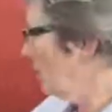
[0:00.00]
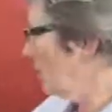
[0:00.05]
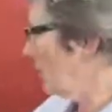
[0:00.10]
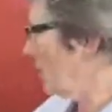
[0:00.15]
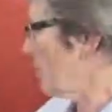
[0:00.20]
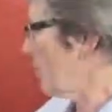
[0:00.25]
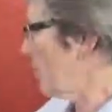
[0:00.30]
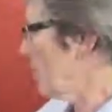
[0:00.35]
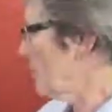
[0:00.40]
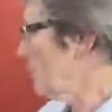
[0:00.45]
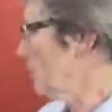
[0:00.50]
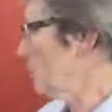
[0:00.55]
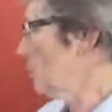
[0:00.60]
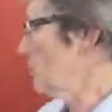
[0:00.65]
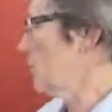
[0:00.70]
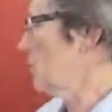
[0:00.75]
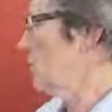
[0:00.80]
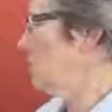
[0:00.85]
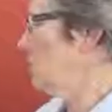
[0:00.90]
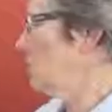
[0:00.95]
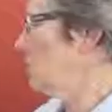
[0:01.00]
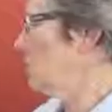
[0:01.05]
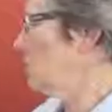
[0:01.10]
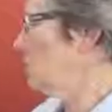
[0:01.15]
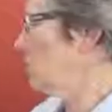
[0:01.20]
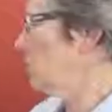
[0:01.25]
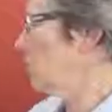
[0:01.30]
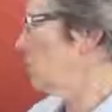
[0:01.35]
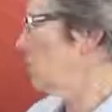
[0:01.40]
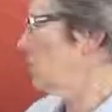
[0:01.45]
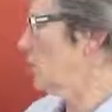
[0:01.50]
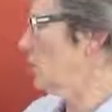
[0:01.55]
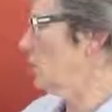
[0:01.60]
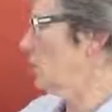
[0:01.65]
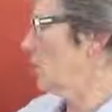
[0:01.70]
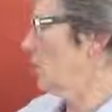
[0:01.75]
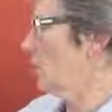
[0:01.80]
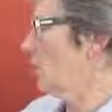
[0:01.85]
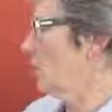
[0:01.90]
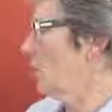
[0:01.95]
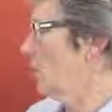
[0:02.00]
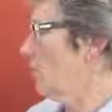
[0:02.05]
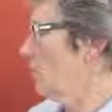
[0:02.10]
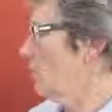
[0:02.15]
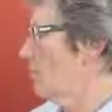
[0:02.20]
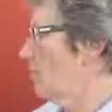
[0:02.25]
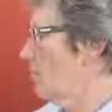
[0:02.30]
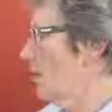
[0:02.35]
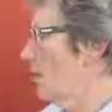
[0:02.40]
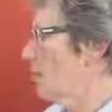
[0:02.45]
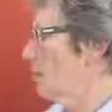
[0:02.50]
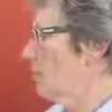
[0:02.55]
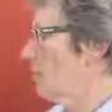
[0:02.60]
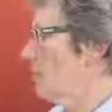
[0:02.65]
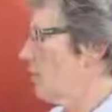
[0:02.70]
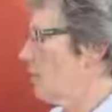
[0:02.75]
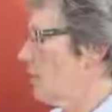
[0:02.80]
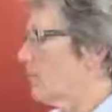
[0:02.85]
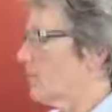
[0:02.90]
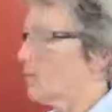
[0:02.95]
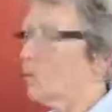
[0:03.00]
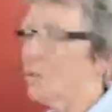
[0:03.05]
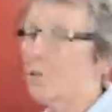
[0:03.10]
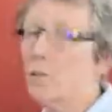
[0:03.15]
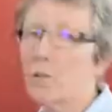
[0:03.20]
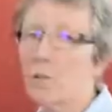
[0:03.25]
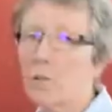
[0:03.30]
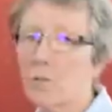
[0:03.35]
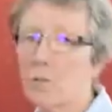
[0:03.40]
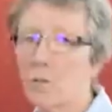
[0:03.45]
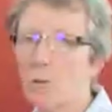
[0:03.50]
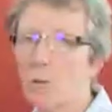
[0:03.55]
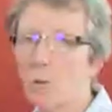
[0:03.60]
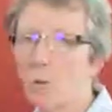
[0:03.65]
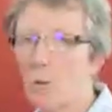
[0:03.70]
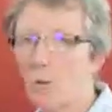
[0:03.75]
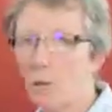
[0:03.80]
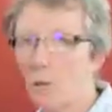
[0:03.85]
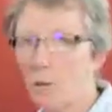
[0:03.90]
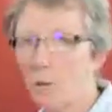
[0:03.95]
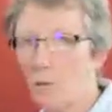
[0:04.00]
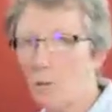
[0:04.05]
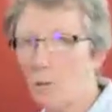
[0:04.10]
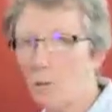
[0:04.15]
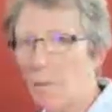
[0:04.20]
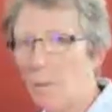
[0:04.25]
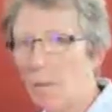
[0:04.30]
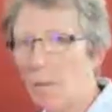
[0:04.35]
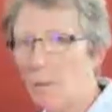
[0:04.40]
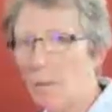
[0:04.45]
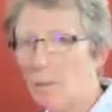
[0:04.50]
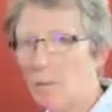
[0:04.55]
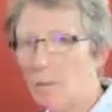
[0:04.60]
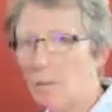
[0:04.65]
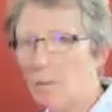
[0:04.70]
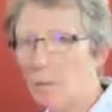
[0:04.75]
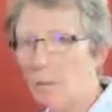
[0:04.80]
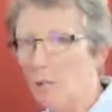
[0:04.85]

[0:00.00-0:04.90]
They've also, on this machine, made the temperature control a little bit better.